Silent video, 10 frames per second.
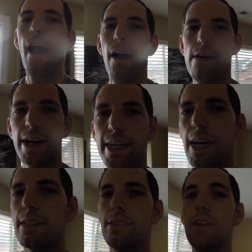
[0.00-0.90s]
All right,
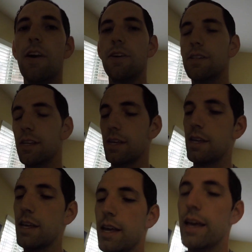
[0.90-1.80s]
guys, so
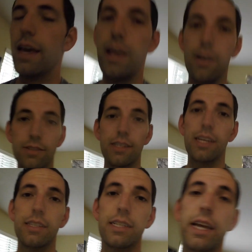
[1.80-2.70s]
here's the
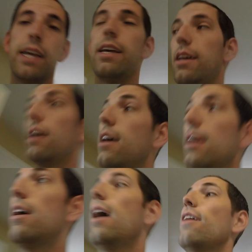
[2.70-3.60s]
deal today.
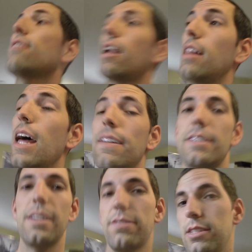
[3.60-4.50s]
I've got a lot of
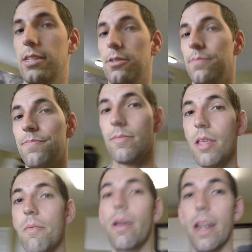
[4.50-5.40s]
stuff to do,
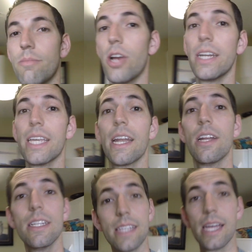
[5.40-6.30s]
and I'm trying to get it
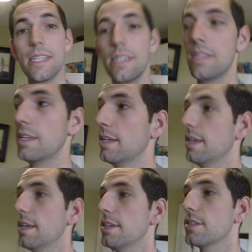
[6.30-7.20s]
all done
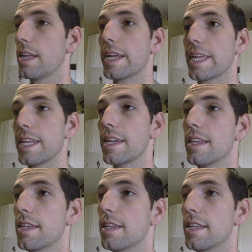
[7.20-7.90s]
so that I can